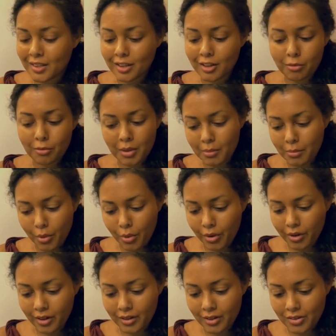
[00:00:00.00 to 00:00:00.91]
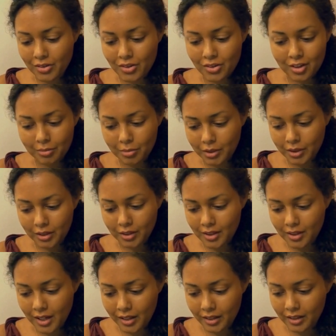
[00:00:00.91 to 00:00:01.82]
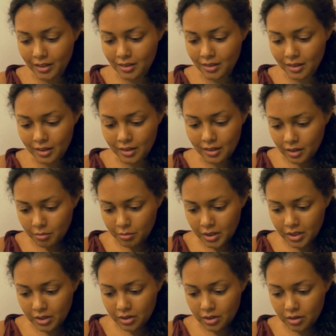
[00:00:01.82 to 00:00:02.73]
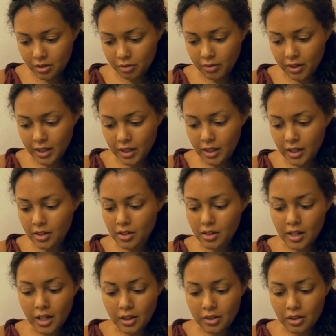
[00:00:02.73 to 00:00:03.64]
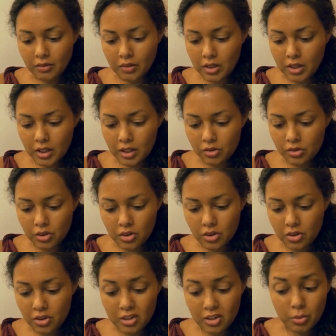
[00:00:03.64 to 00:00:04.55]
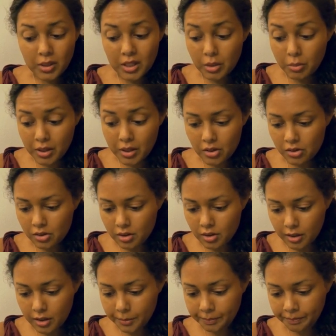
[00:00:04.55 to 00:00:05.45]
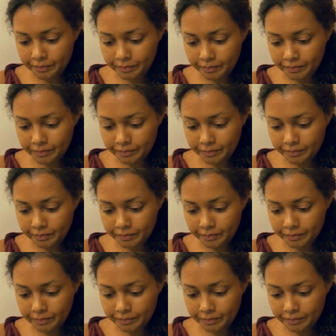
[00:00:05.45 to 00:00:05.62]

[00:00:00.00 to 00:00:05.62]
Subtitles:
There could be more, and this is just what they're going to tell us because they're not regulated to tell us everything. So this is just what they want us to know.